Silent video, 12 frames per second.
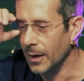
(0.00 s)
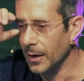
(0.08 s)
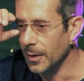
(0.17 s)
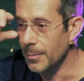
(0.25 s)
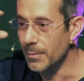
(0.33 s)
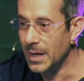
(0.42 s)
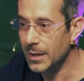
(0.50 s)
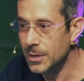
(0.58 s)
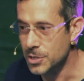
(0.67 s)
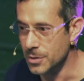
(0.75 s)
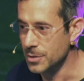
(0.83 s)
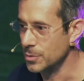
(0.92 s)

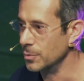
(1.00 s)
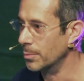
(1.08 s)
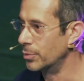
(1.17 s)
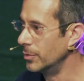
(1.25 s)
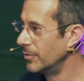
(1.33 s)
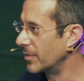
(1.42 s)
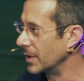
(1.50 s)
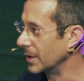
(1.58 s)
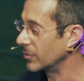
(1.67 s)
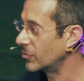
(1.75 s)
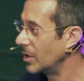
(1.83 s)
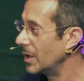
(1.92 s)
Managers who approve
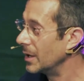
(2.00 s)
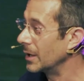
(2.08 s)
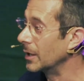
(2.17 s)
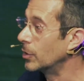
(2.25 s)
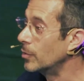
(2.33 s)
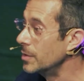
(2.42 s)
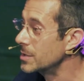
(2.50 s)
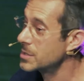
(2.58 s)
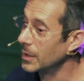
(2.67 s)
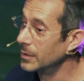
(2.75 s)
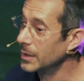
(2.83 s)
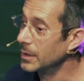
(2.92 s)
things.
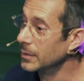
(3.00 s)
Increasingly,